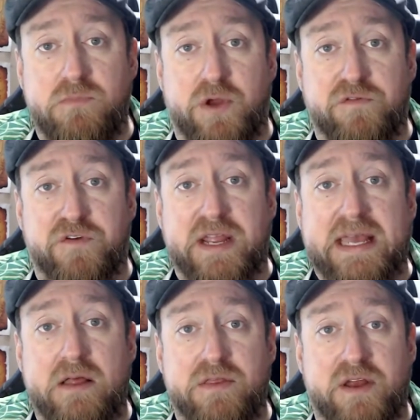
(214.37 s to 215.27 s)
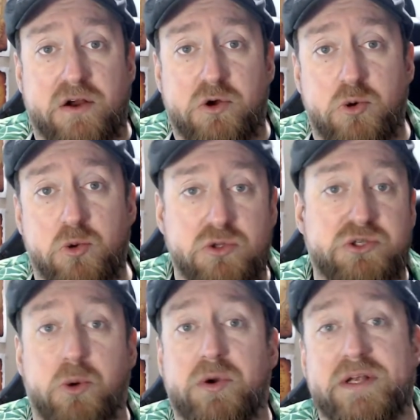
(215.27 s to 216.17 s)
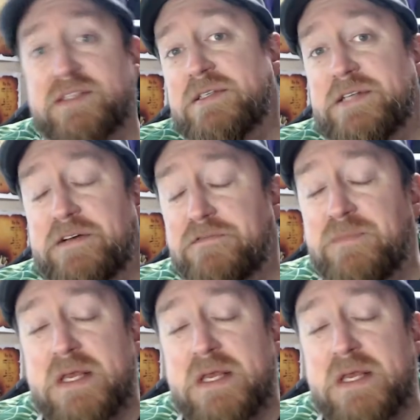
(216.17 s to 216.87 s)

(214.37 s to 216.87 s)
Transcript: forget their cool stories and stuff.